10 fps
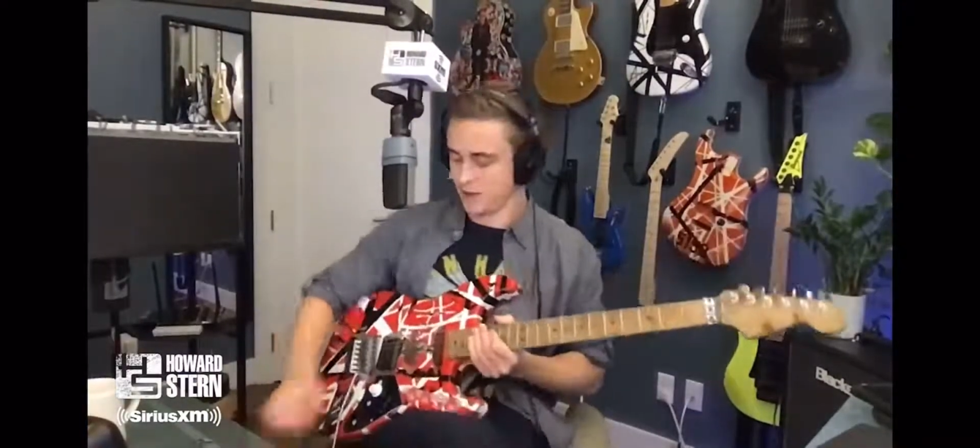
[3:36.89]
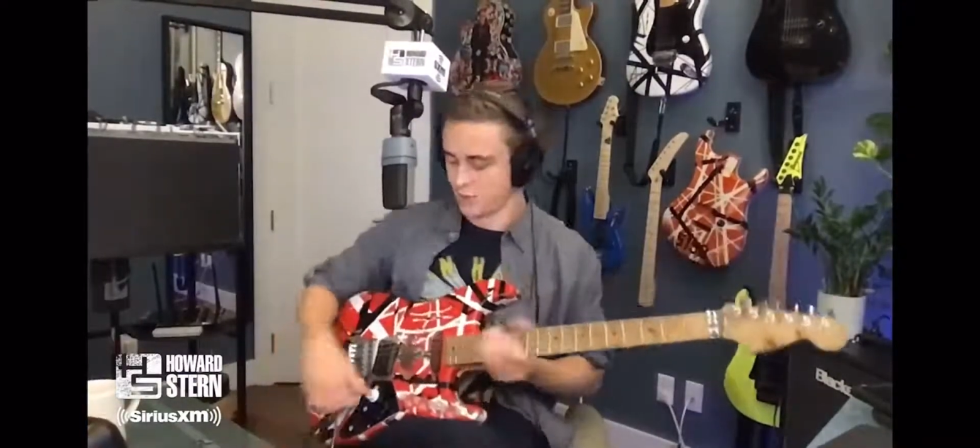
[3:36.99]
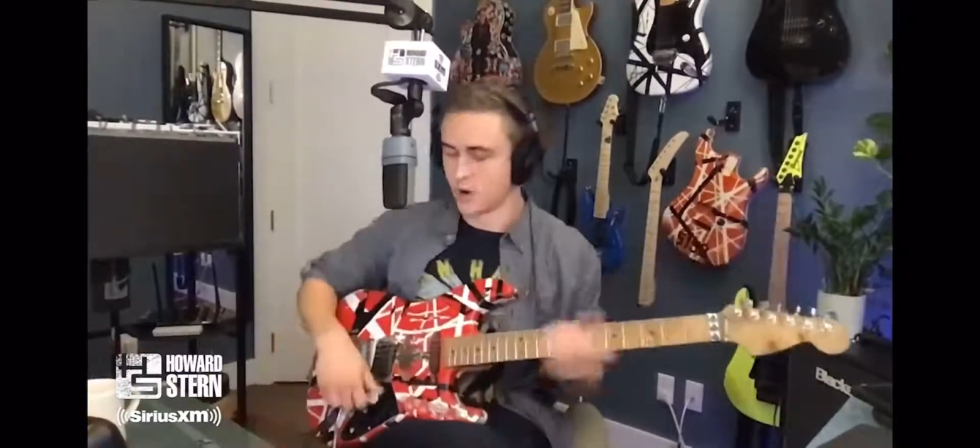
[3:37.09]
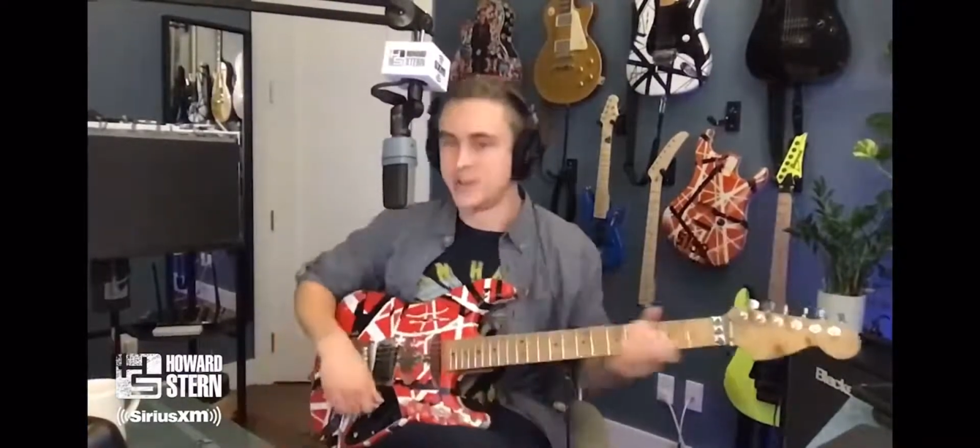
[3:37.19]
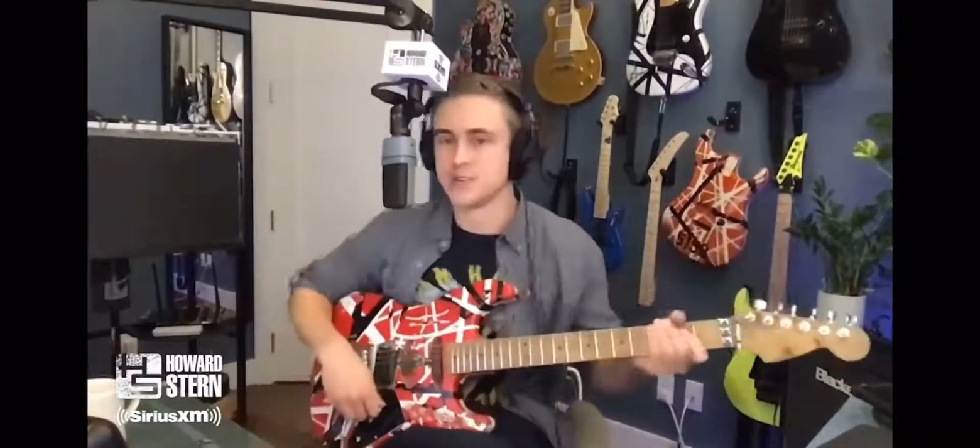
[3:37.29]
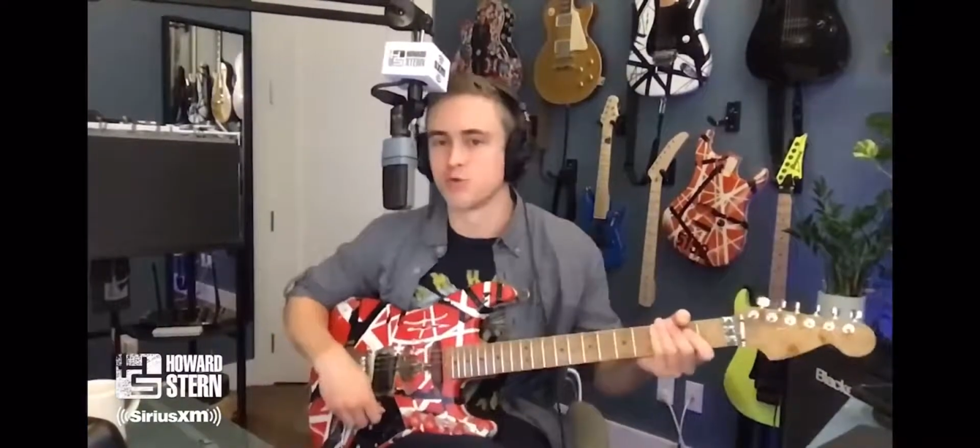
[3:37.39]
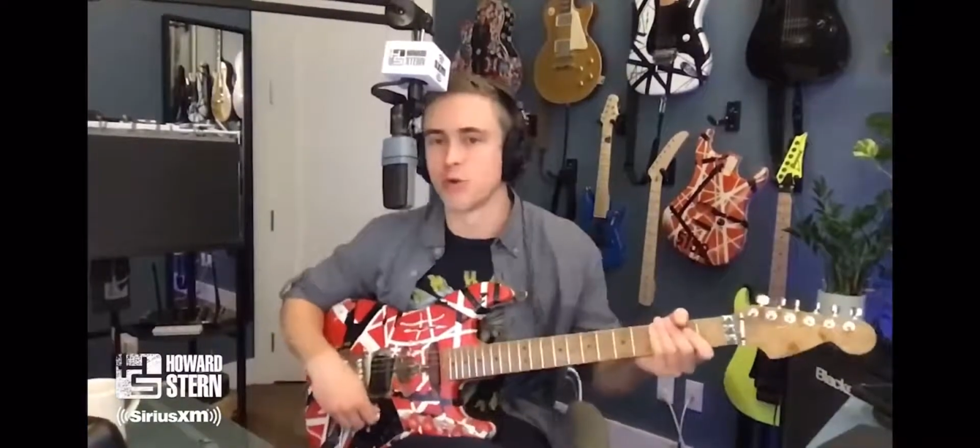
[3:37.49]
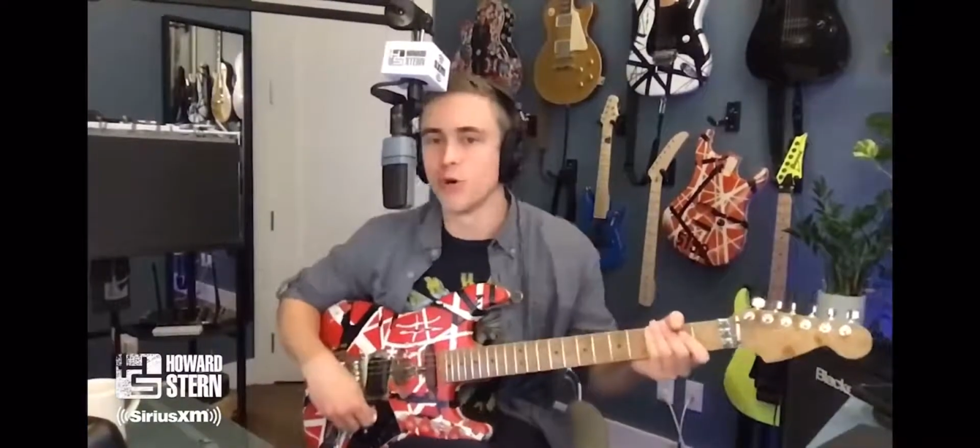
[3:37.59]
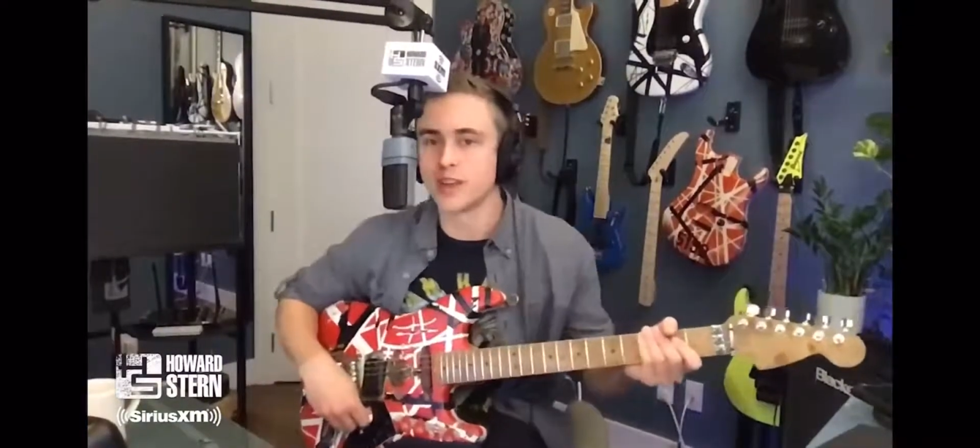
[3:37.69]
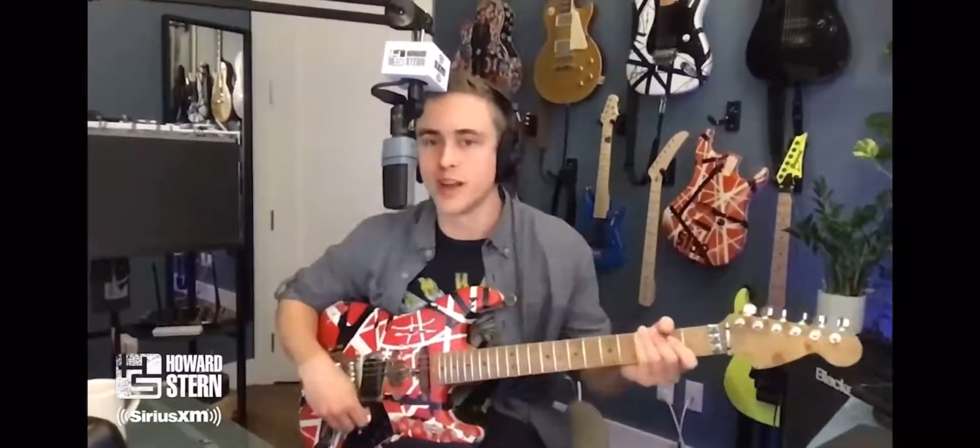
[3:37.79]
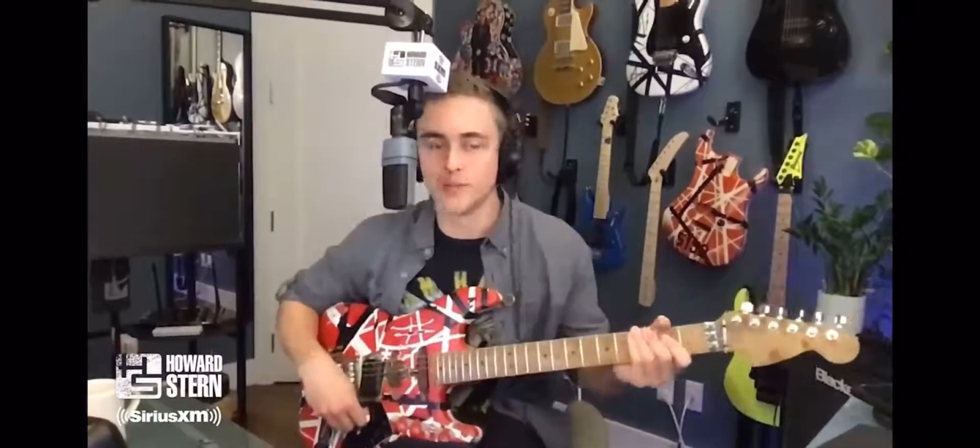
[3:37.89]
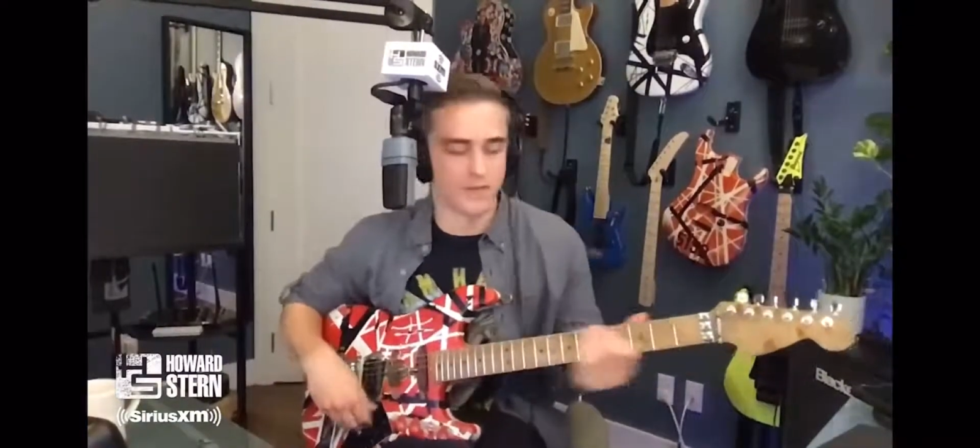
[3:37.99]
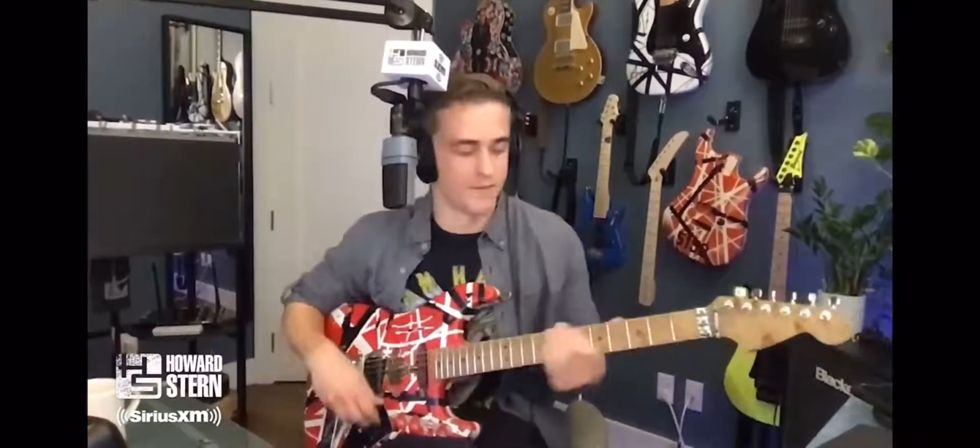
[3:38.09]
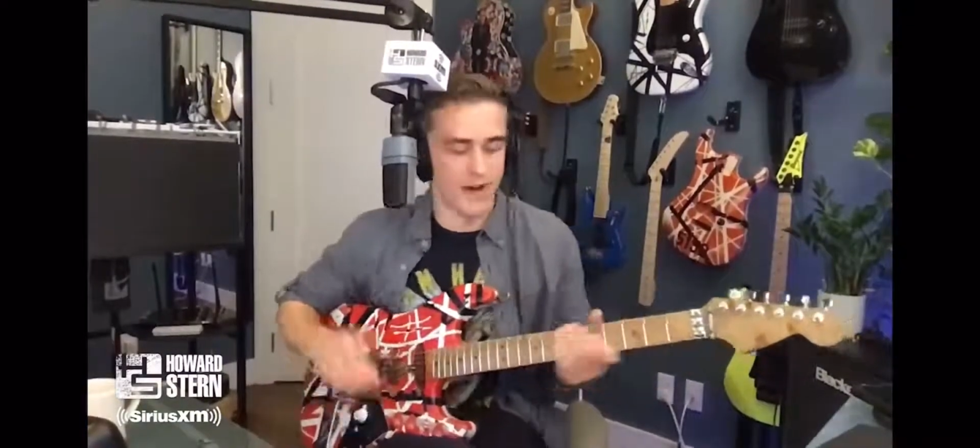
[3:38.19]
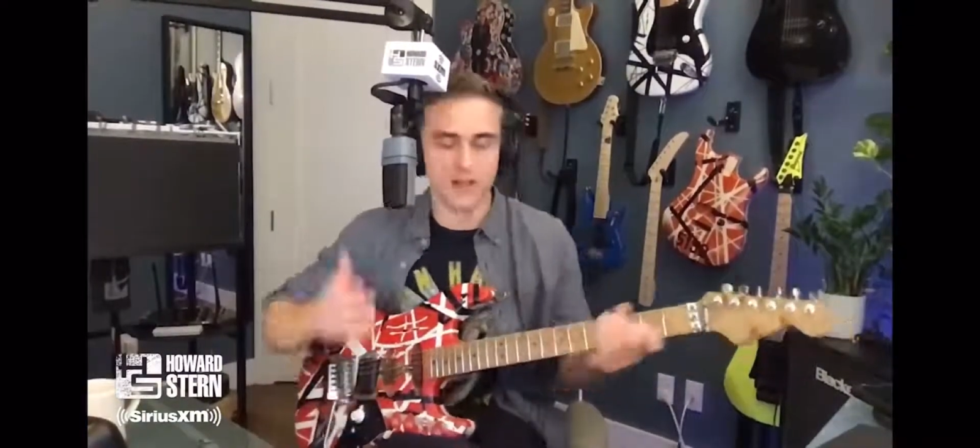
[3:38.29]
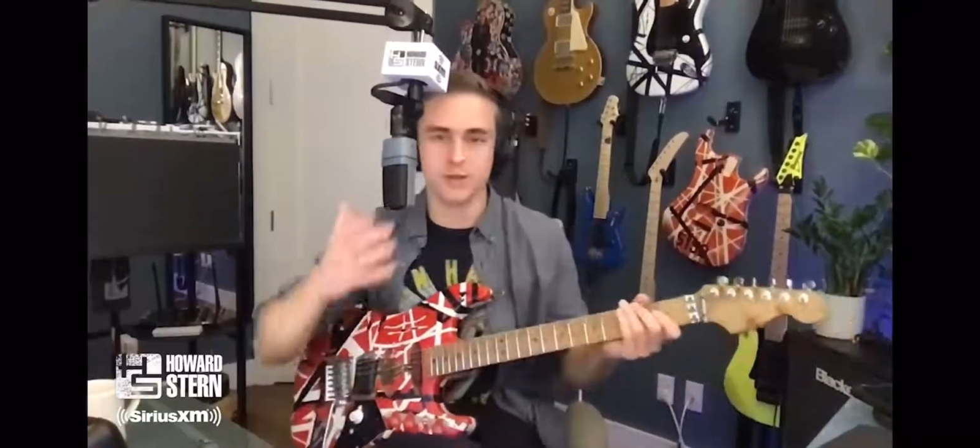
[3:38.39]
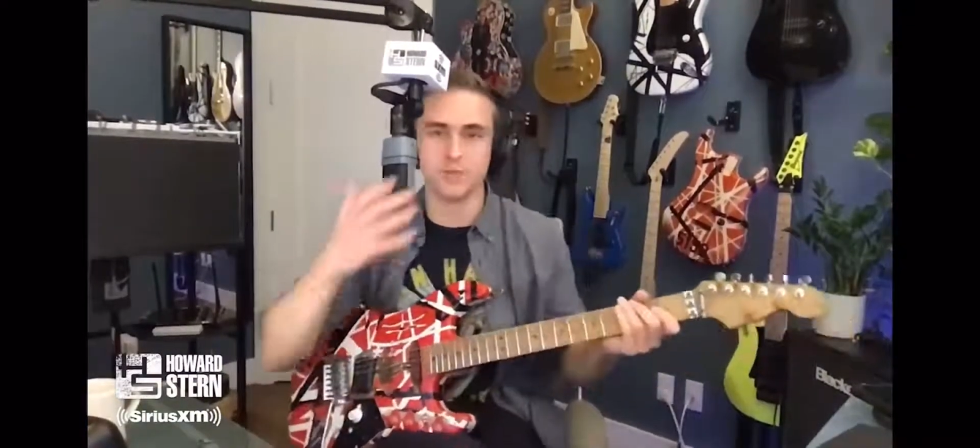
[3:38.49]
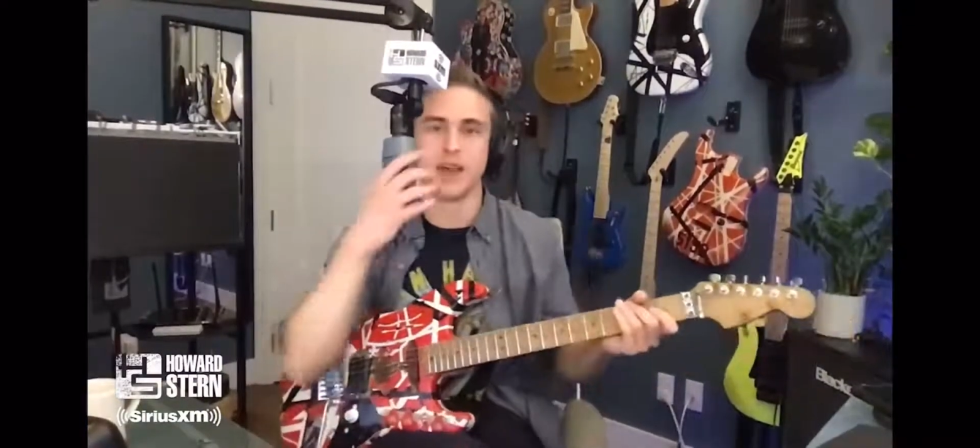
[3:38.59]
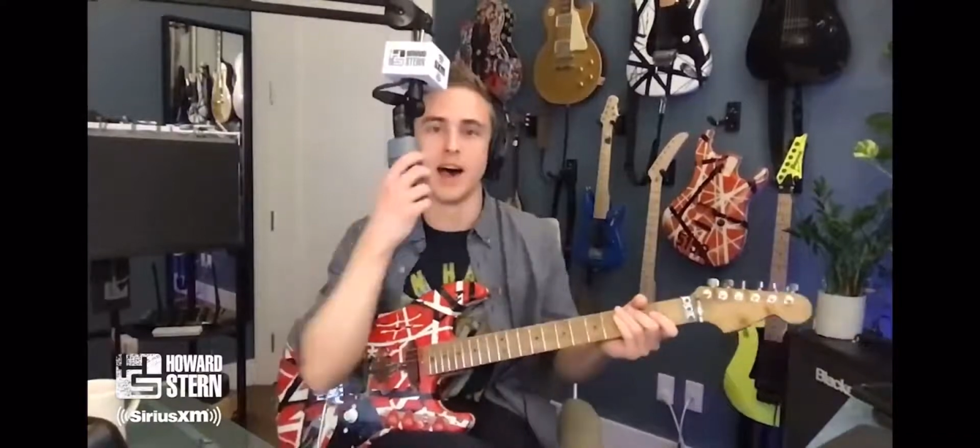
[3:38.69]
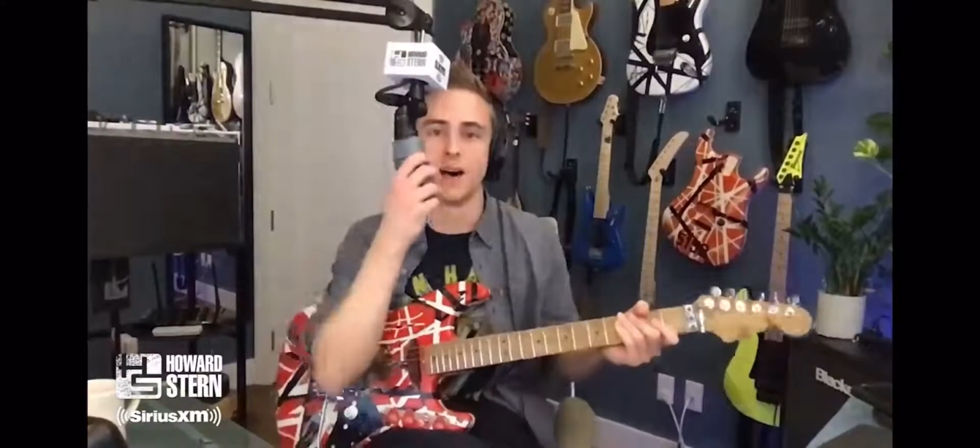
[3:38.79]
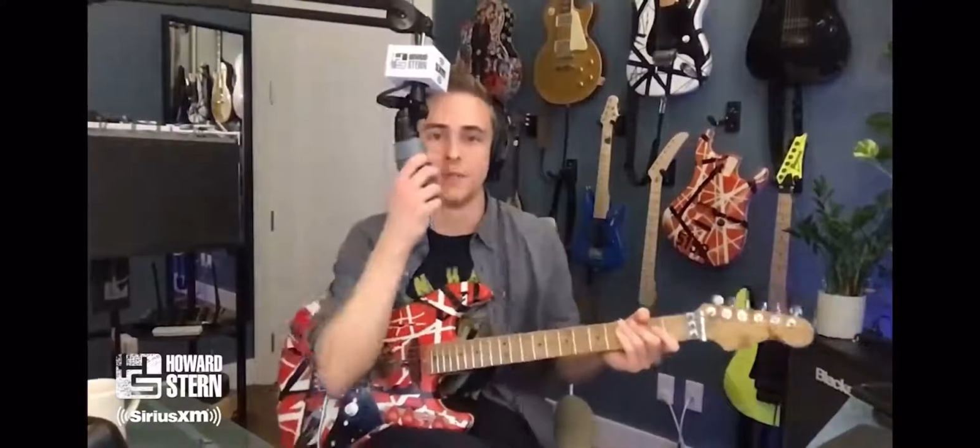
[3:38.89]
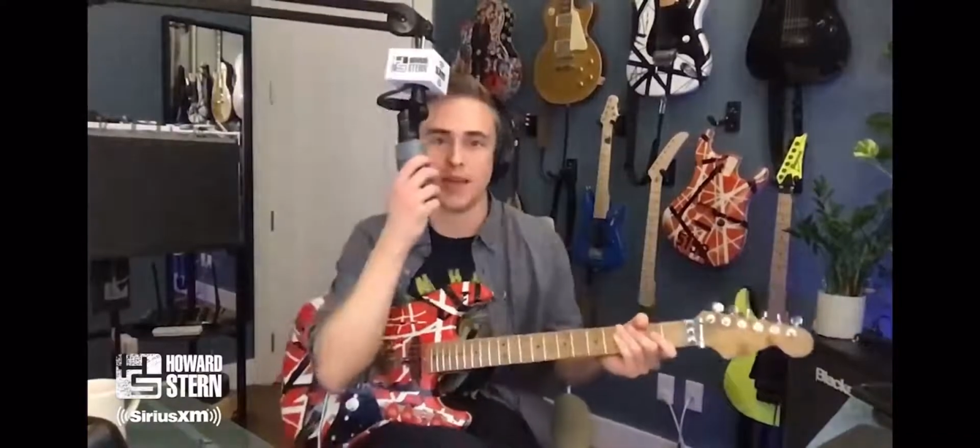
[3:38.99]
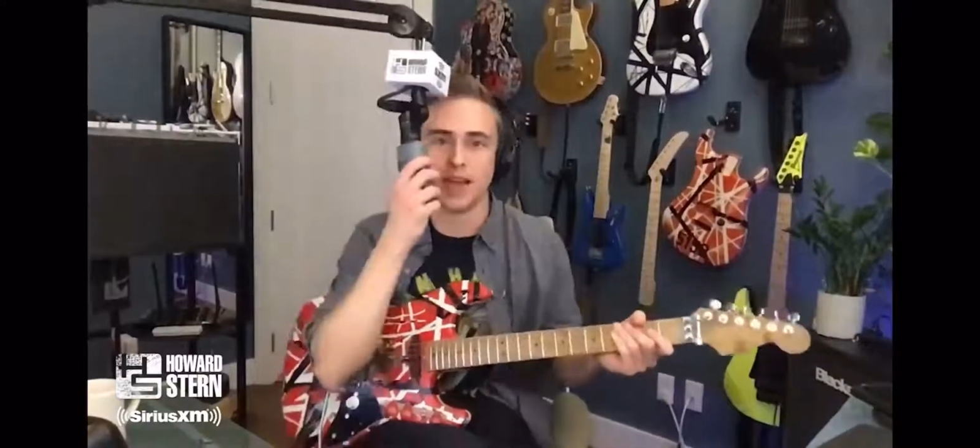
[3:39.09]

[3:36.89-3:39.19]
where he's rolling up the volume knob